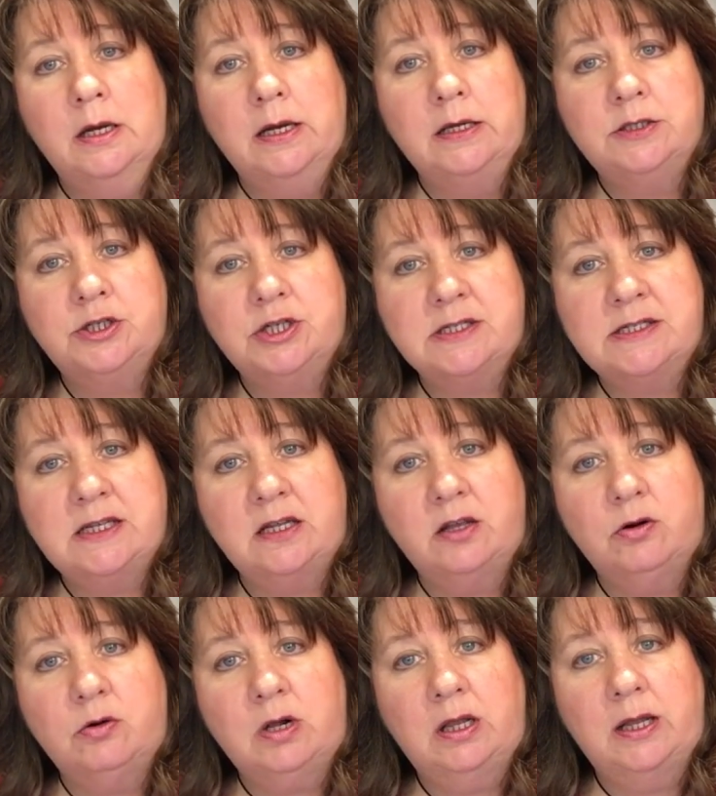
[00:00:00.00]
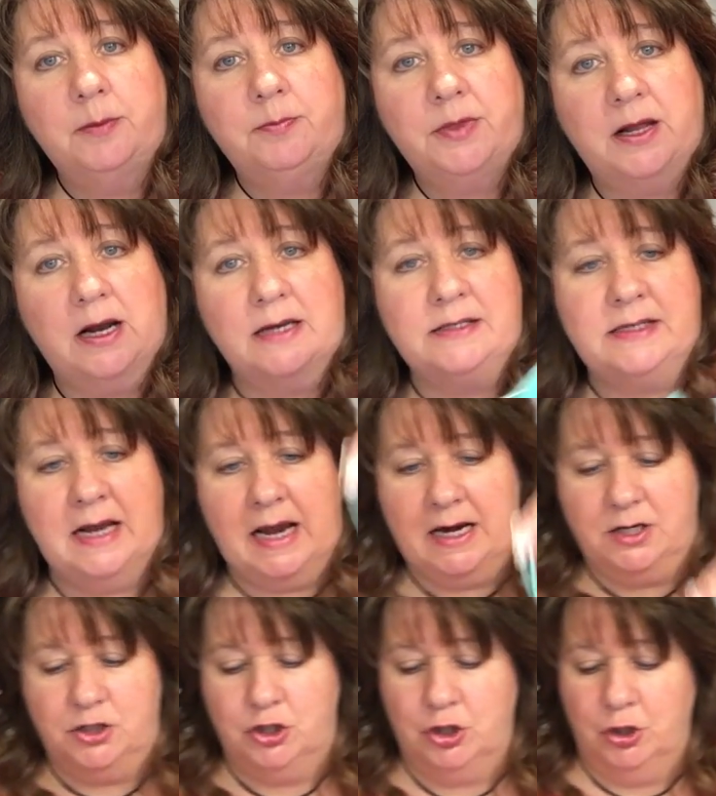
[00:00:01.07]
It's just a little clip that I
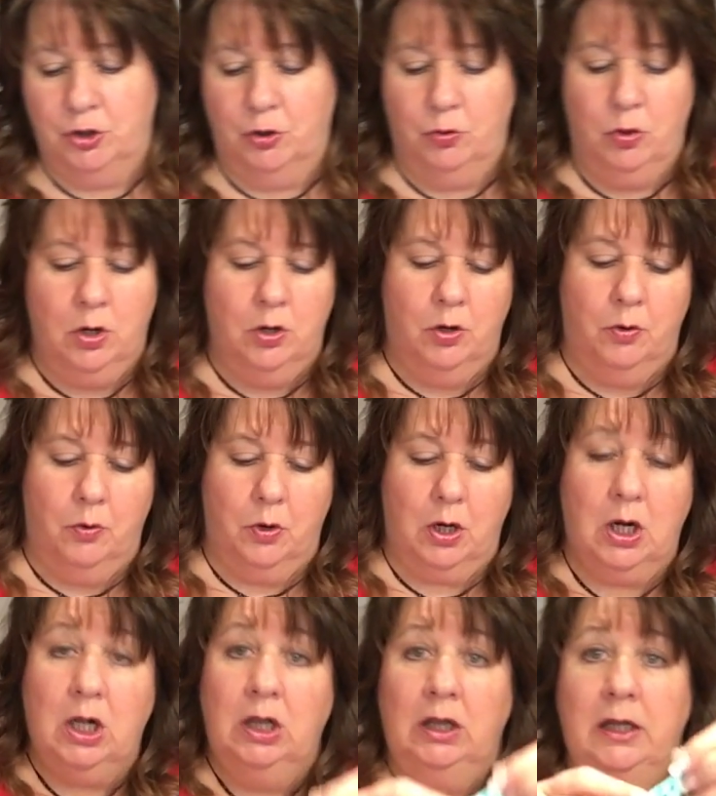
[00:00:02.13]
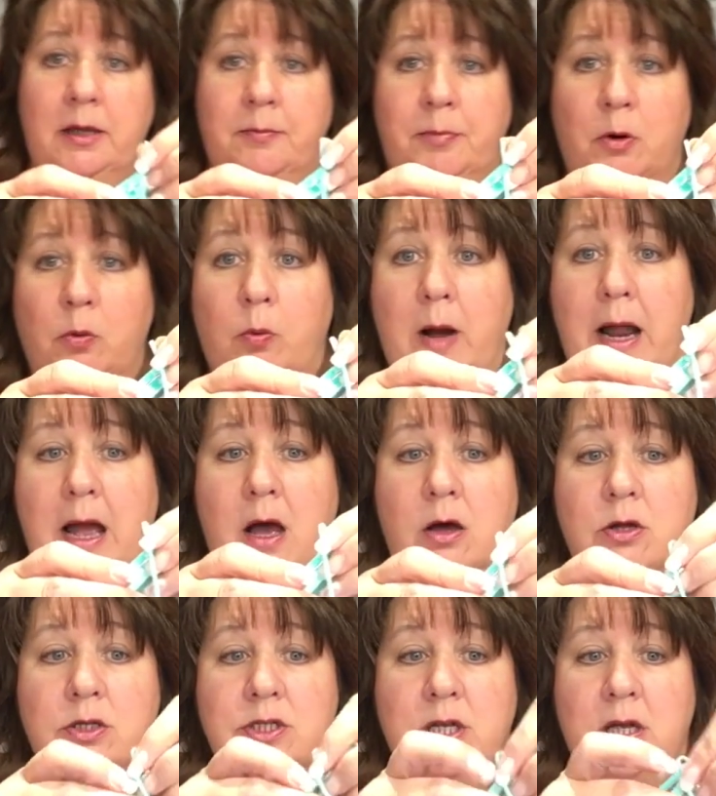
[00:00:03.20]
take to clip
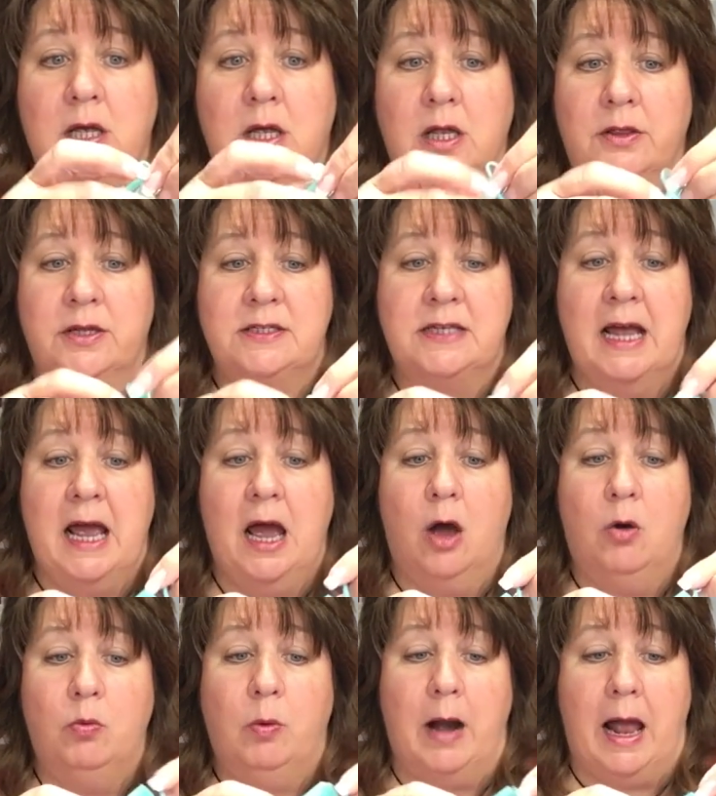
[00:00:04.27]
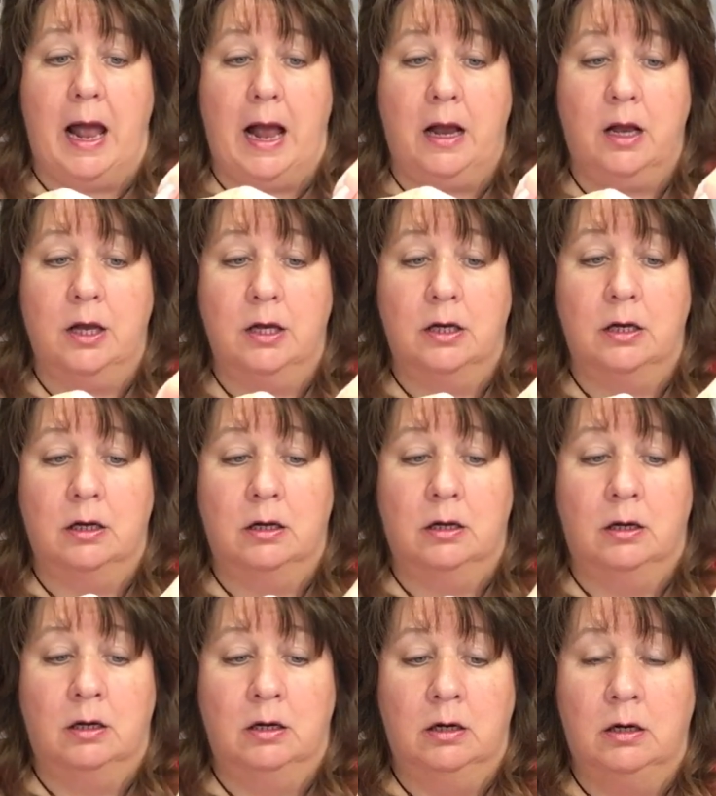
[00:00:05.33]
around the towel rack,
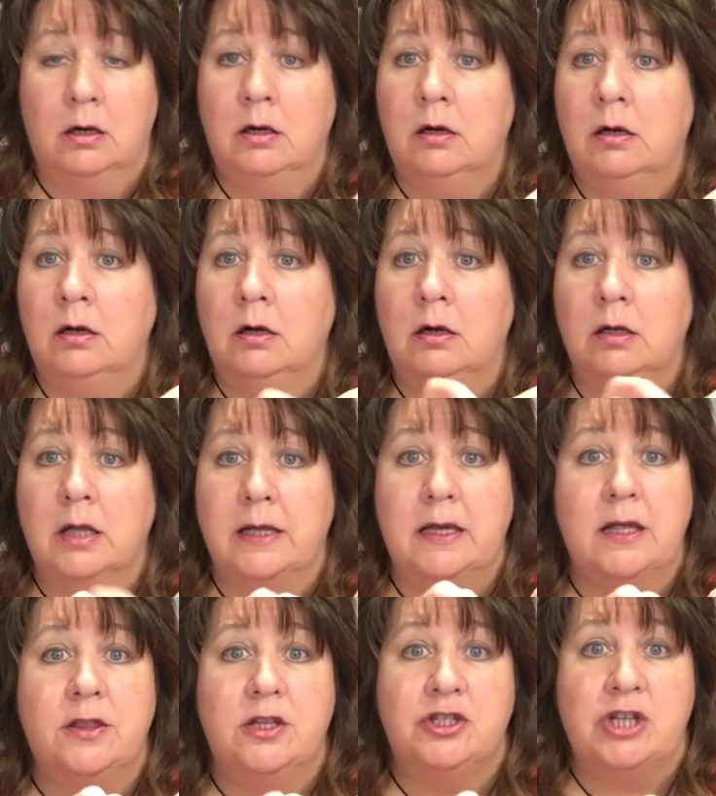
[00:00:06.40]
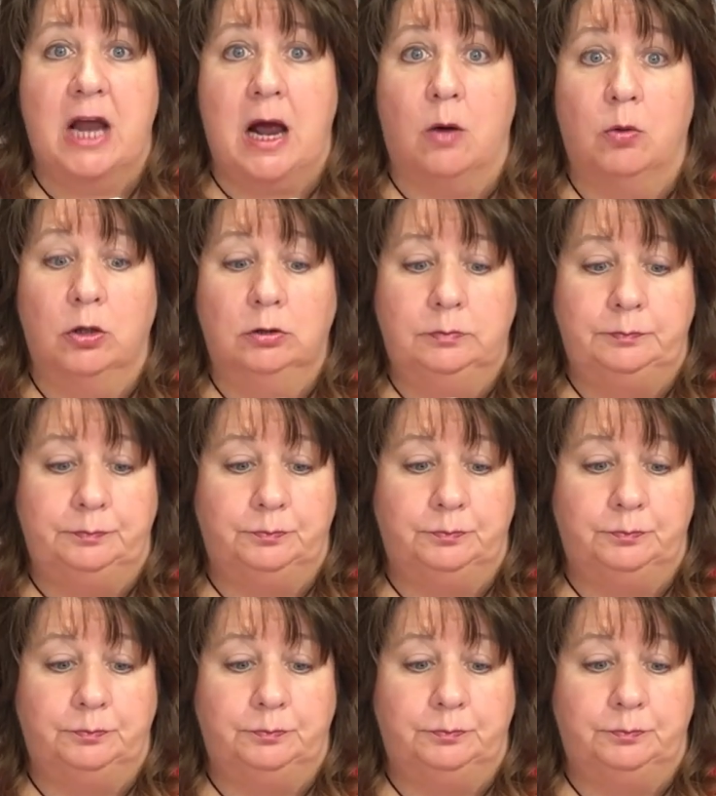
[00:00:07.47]
like in the shower,